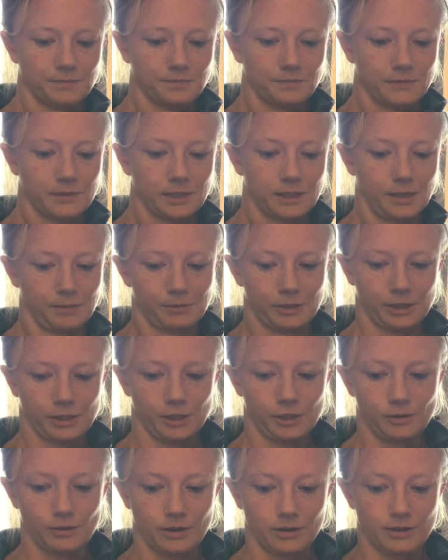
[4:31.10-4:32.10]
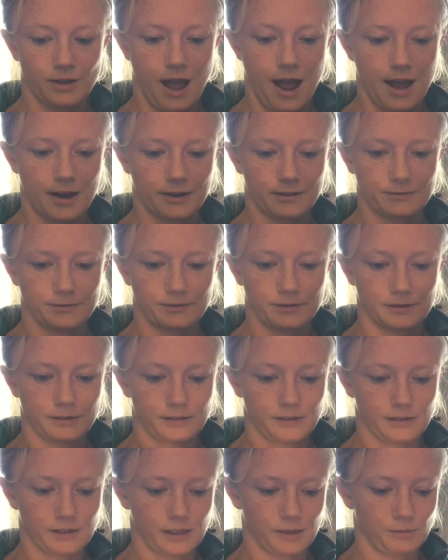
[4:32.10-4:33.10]
subject to a lot of
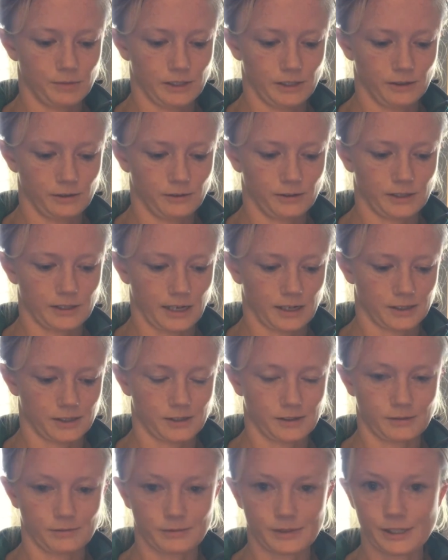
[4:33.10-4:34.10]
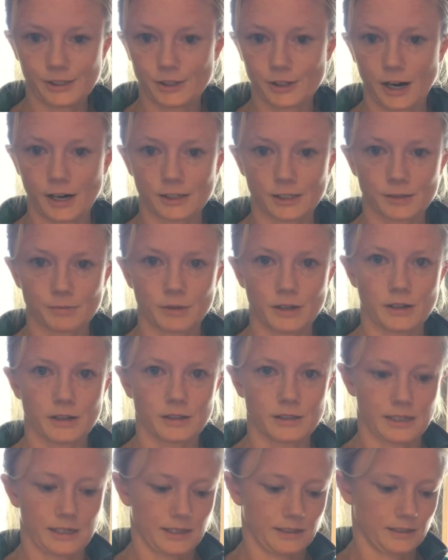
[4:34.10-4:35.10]
abuse. That's
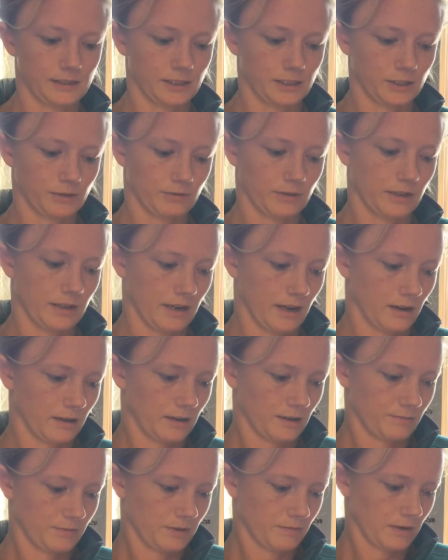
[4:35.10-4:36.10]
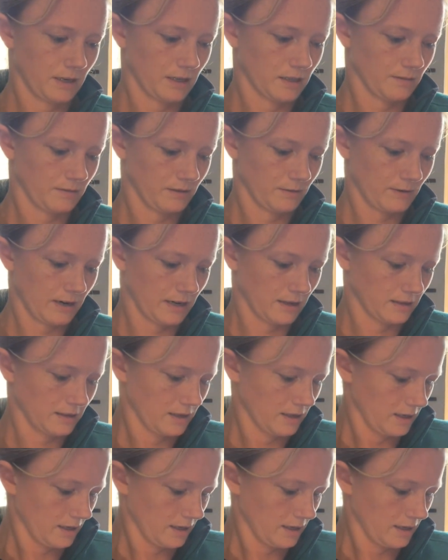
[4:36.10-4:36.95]
rechargeable, and it's really held up remarkably well.